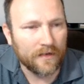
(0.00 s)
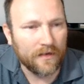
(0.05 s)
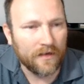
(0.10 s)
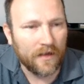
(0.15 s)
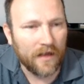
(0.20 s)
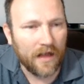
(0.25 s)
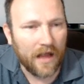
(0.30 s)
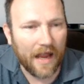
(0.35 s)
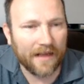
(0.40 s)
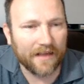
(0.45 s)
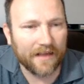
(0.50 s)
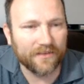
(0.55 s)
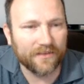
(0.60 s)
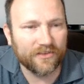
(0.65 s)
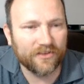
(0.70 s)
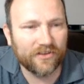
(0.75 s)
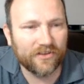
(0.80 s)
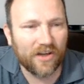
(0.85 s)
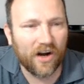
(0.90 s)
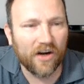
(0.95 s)
I can
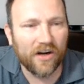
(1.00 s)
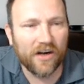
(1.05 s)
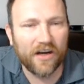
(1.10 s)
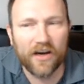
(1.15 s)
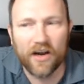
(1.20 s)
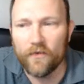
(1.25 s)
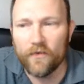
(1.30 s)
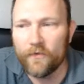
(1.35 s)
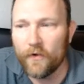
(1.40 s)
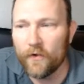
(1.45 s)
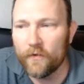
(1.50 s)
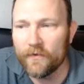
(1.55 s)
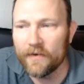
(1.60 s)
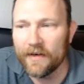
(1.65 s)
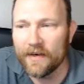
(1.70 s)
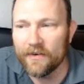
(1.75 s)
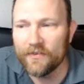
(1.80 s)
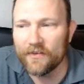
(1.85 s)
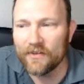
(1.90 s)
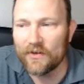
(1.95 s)
start it off over here
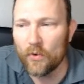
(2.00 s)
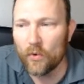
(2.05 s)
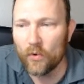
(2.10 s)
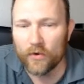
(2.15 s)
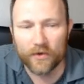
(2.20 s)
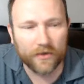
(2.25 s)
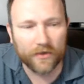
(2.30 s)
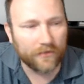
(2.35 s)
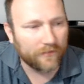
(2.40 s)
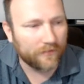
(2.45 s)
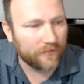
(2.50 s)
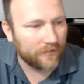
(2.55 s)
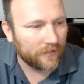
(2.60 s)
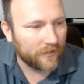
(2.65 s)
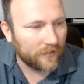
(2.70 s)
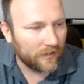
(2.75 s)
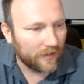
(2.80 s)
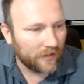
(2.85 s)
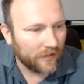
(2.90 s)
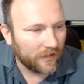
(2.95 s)
in the corner,
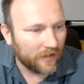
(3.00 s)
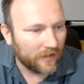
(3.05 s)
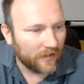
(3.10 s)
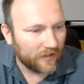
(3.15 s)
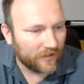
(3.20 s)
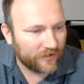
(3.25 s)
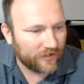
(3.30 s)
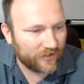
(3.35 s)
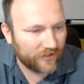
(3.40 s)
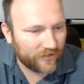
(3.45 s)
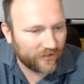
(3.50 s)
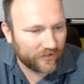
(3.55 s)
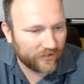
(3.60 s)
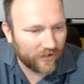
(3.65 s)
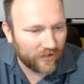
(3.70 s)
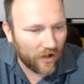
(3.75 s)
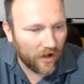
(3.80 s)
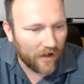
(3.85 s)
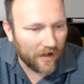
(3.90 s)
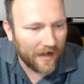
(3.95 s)

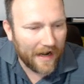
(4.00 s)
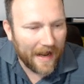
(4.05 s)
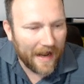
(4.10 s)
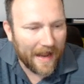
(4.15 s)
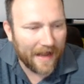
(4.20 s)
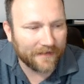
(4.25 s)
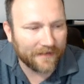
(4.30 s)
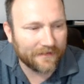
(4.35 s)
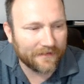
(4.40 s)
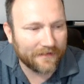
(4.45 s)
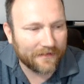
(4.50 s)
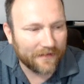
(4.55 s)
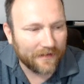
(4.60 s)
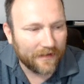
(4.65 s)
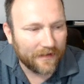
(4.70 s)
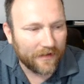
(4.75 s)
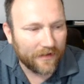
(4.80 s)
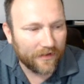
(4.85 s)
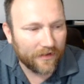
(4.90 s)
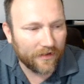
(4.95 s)
start at
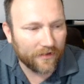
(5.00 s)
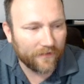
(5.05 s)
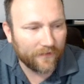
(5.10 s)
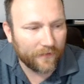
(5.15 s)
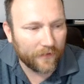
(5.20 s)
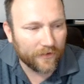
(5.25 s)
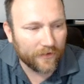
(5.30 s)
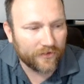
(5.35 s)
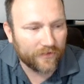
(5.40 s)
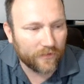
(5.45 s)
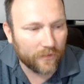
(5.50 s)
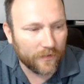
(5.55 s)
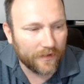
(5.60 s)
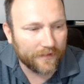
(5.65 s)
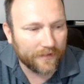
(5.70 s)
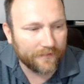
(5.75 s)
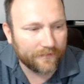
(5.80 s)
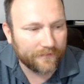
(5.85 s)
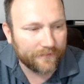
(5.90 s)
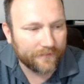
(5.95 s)
the first
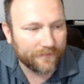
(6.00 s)
one.